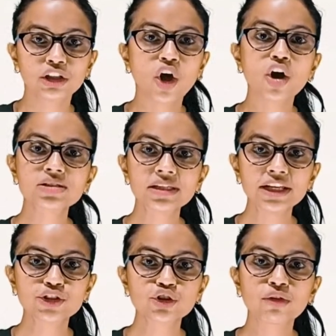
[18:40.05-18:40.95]
the
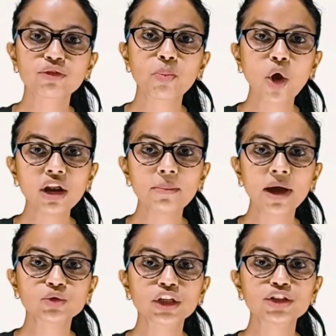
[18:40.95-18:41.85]
oscillation of the ball
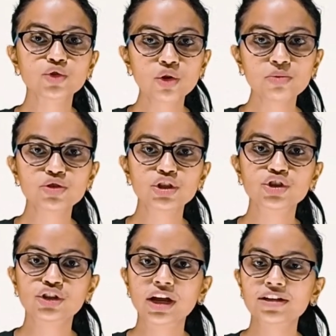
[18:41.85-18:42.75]
above the control
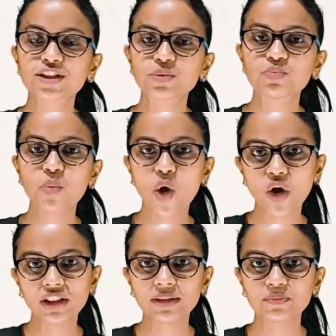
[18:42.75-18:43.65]
position are small.